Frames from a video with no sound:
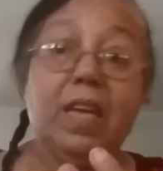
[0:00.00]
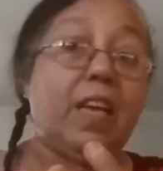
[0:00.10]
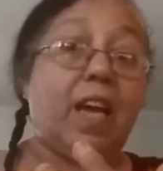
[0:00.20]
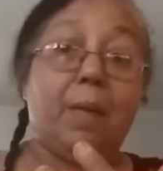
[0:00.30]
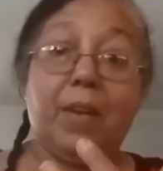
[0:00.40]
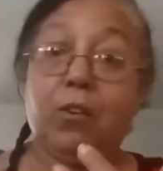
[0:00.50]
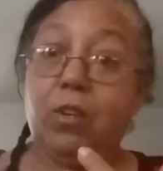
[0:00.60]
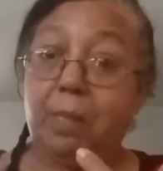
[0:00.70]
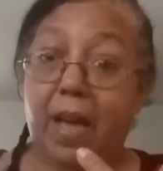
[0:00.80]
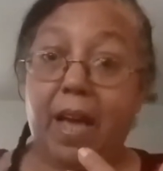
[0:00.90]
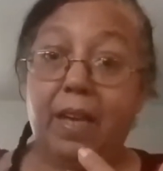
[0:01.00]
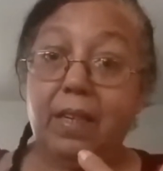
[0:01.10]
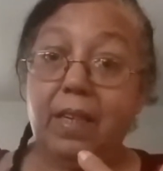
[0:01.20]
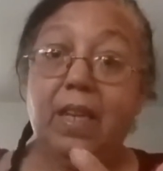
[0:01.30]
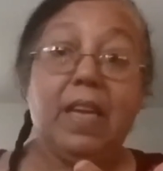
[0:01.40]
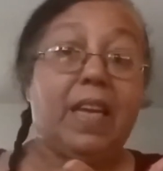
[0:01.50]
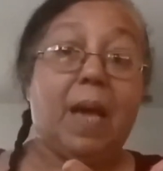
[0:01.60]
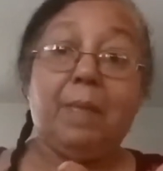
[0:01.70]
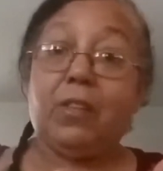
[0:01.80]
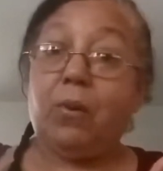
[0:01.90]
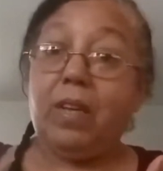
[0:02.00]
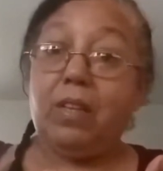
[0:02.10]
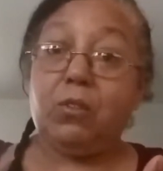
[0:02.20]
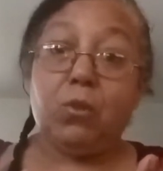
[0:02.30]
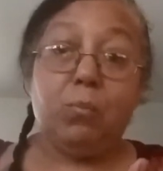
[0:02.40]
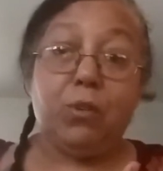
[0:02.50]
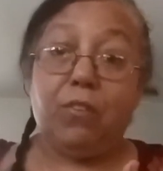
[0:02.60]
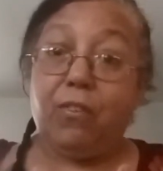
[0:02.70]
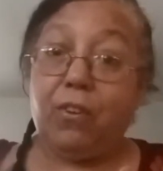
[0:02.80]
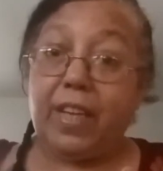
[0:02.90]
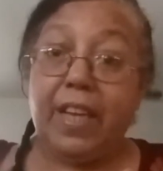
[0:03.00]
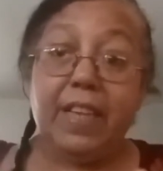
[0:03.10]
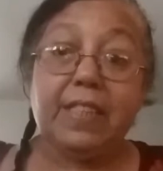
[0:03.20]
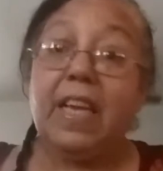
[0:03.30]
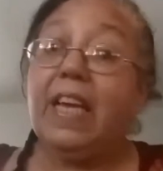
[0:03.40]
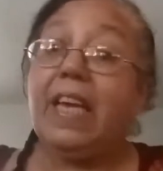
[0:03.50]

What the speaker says: He gave me a good man. He gave me two beautiful kids.